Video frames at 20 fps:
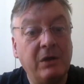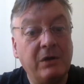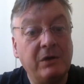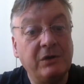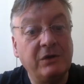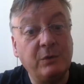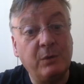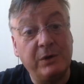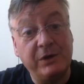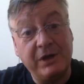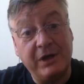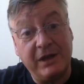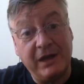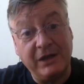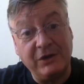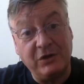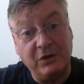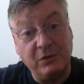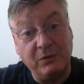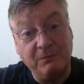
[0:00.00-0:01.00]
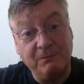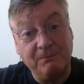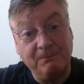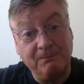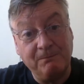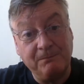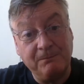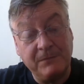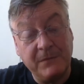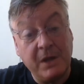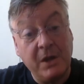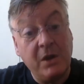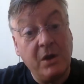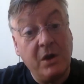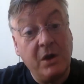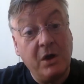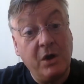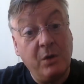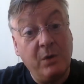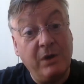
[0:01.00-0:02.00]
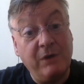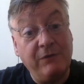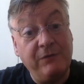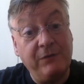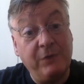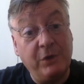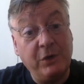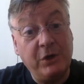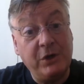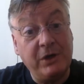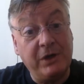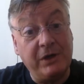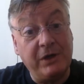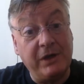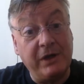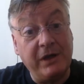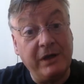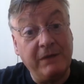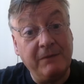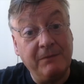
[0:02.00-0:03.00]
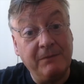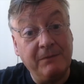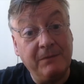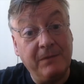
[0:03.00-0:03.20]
So what could I do? Well, fortunately,